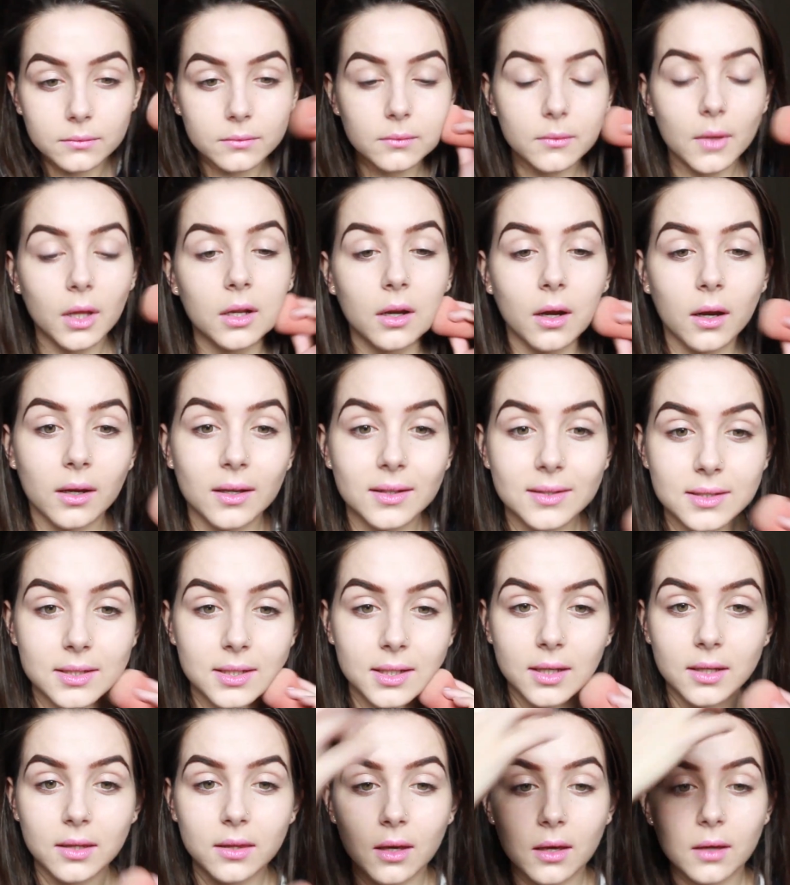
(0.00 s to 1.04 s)
Then I can
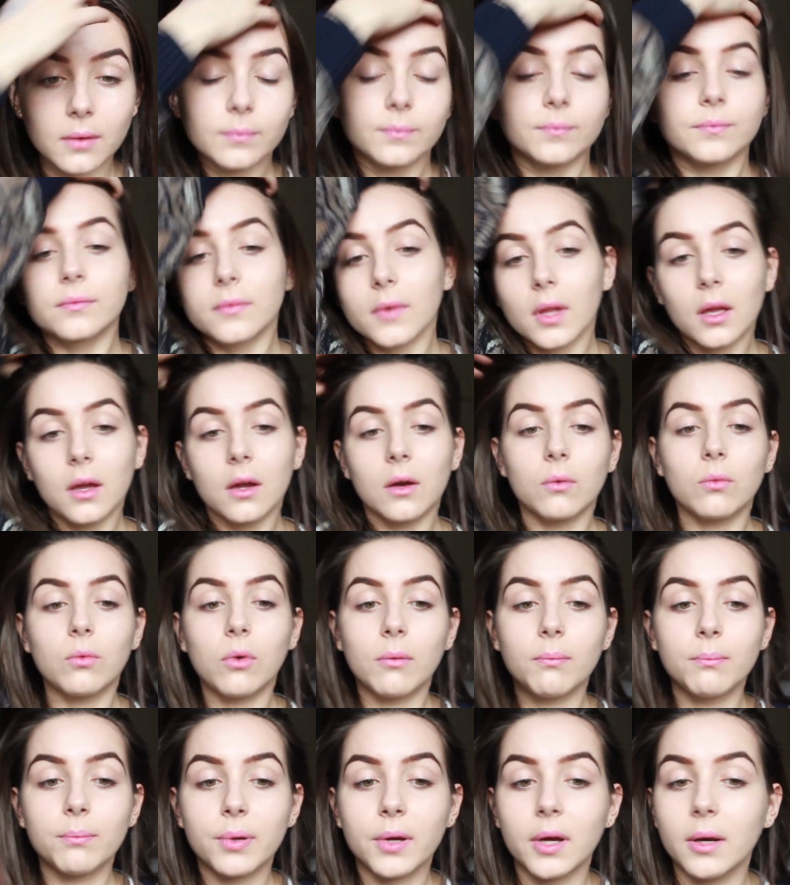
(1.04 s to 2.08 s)
see that
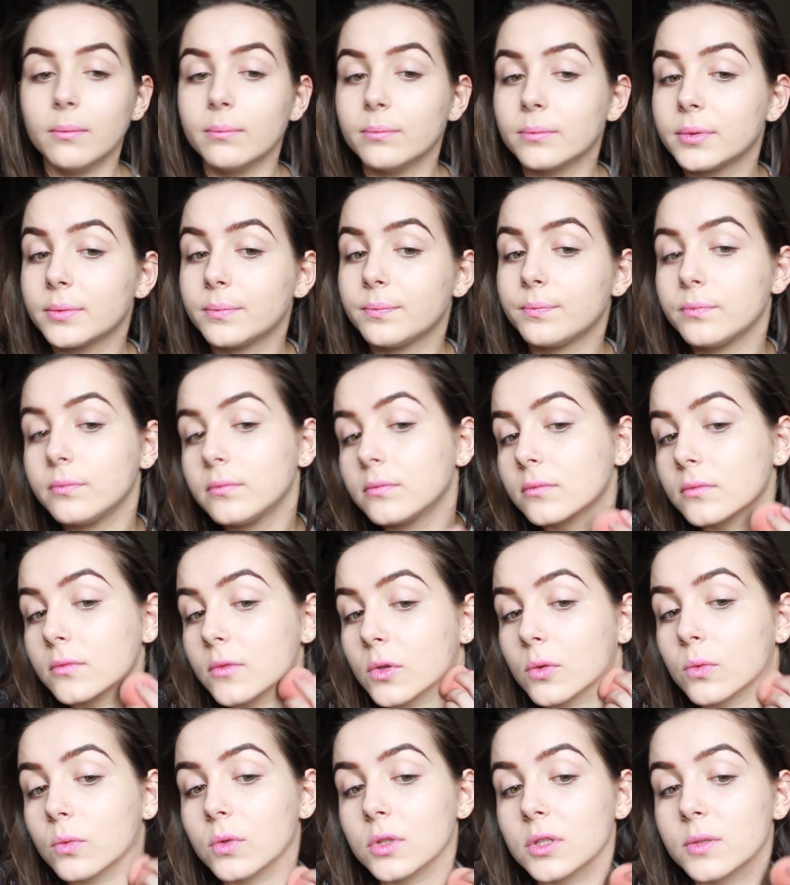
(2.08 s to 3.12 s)
one pump
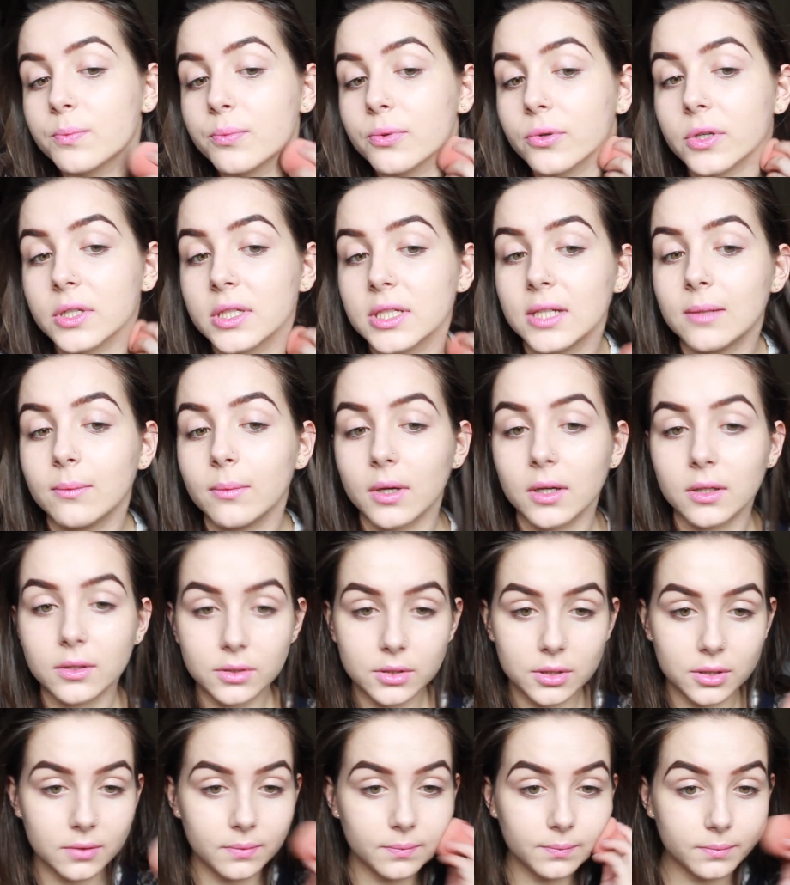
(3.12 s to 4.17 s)
was pretty
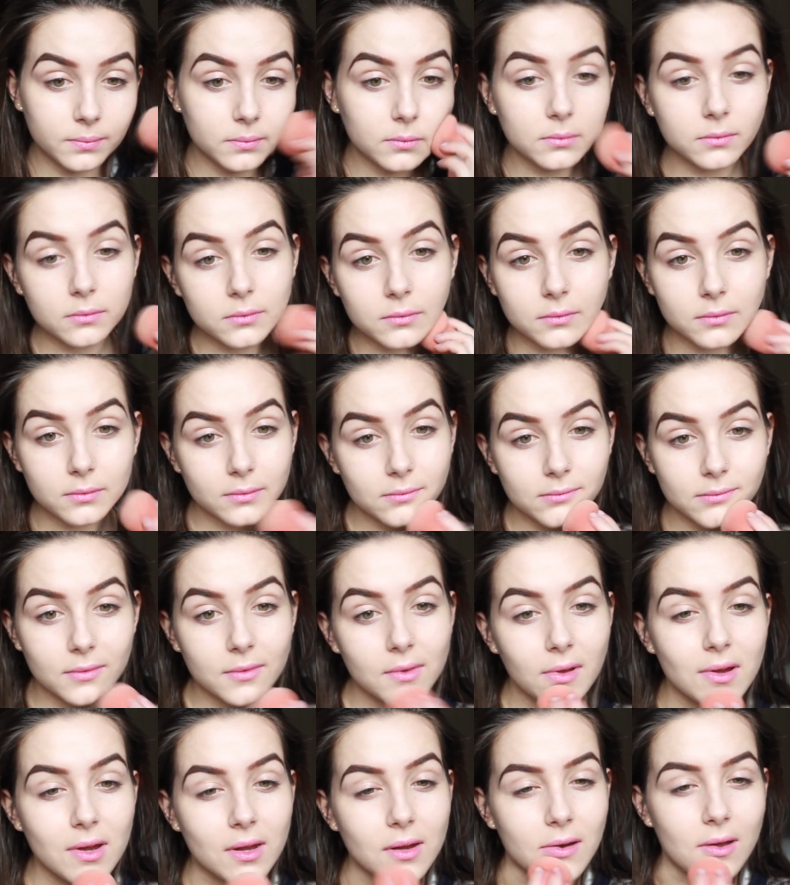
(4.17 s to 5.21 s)
much
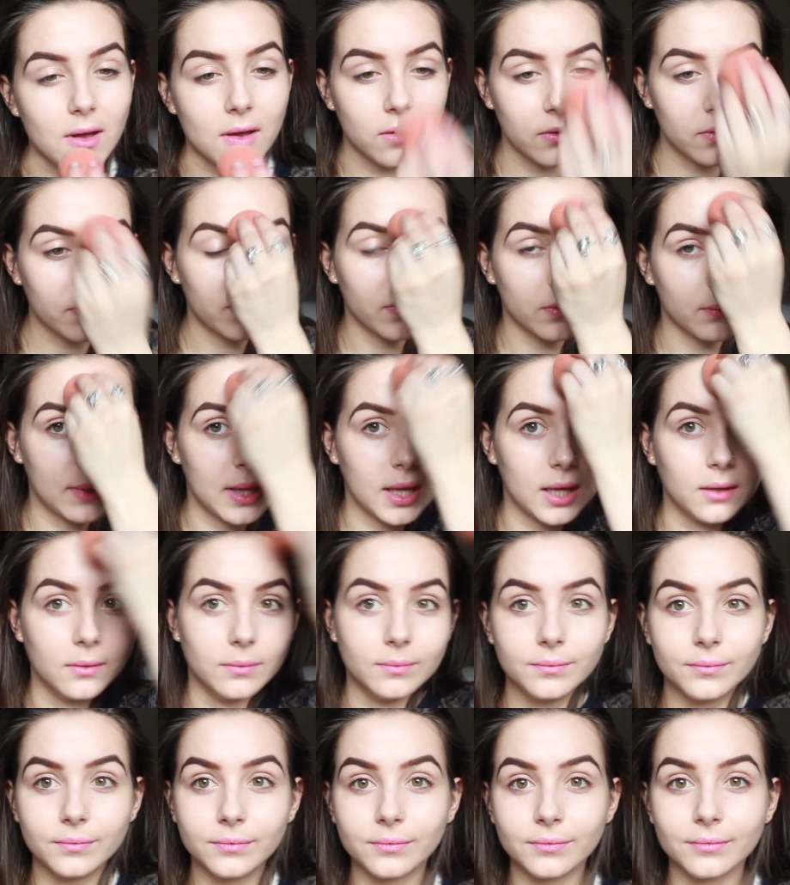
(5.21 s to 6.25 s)
enough for me,
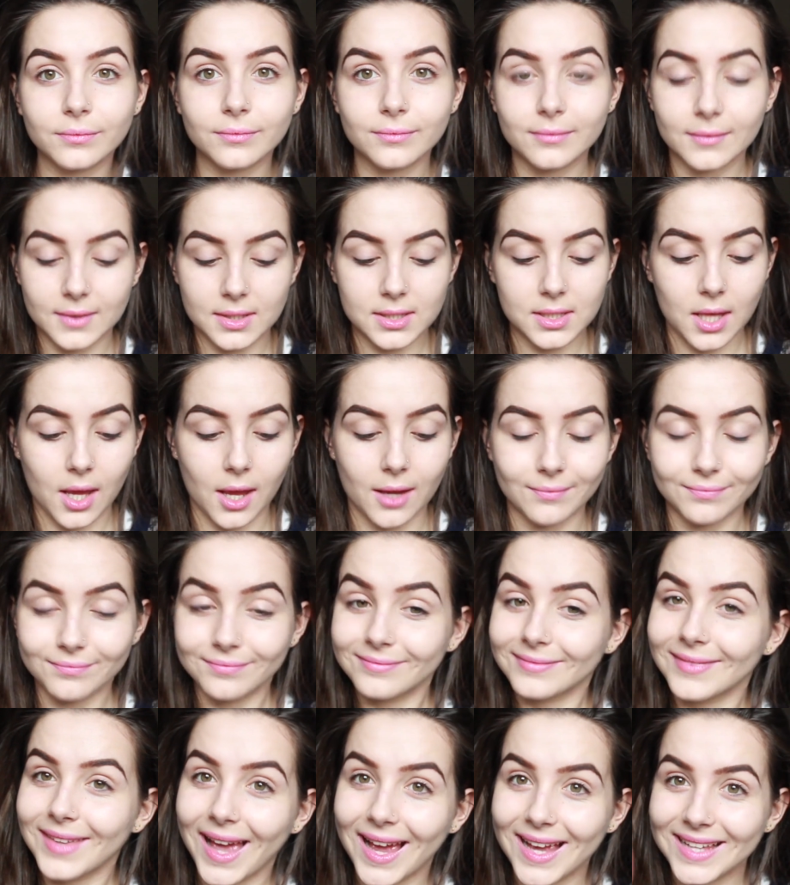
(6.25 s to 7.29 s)
so
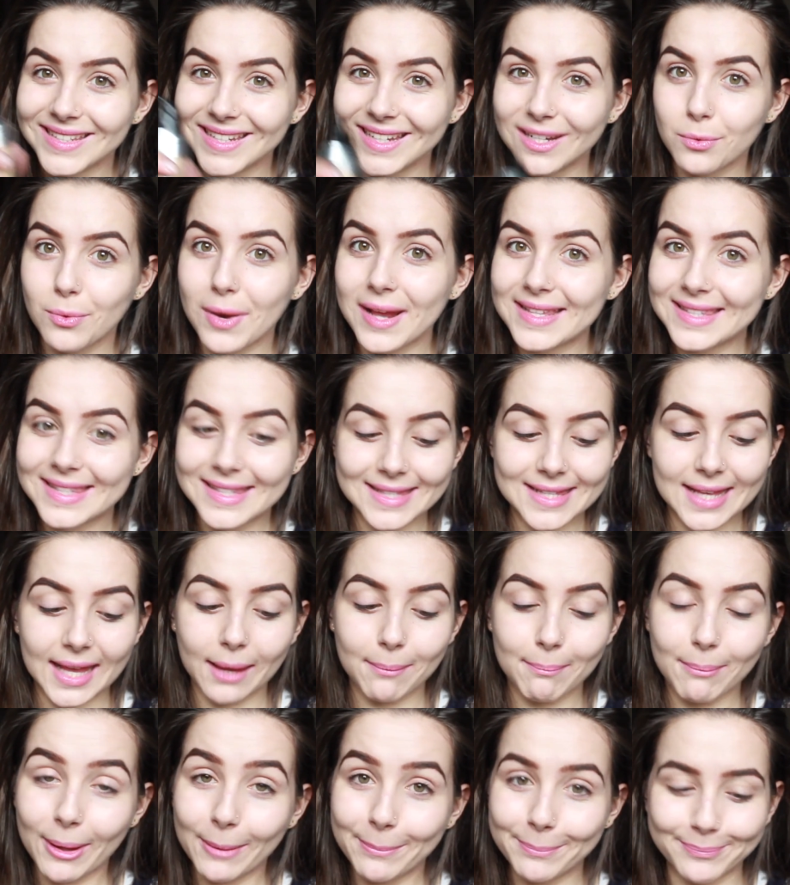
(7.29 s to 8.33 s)
didn't waste the
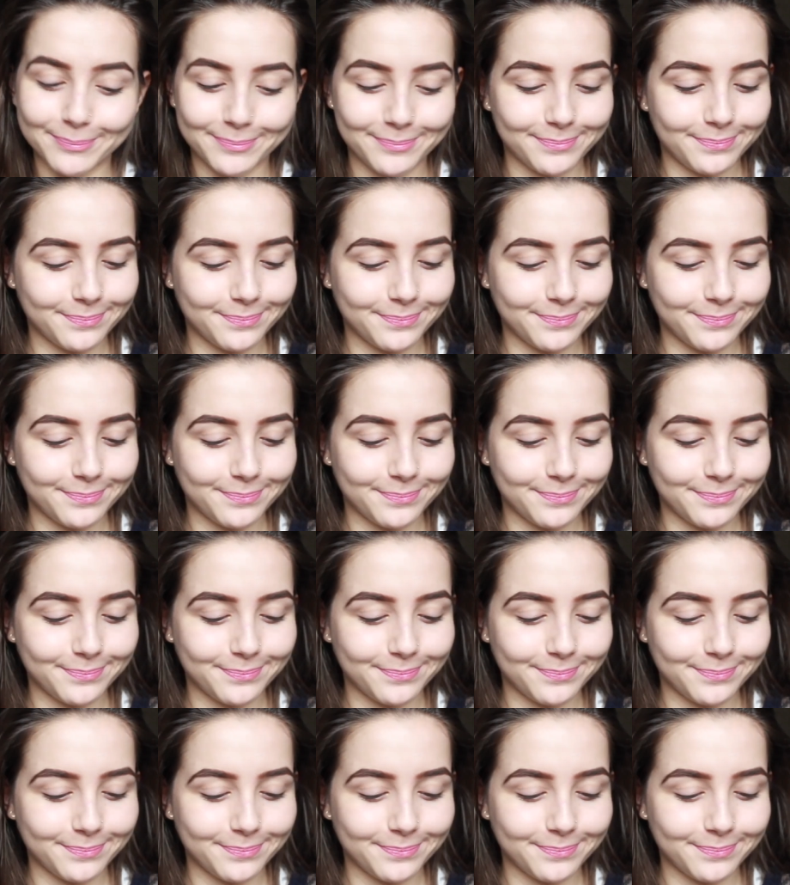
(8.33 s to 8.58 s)
second pump.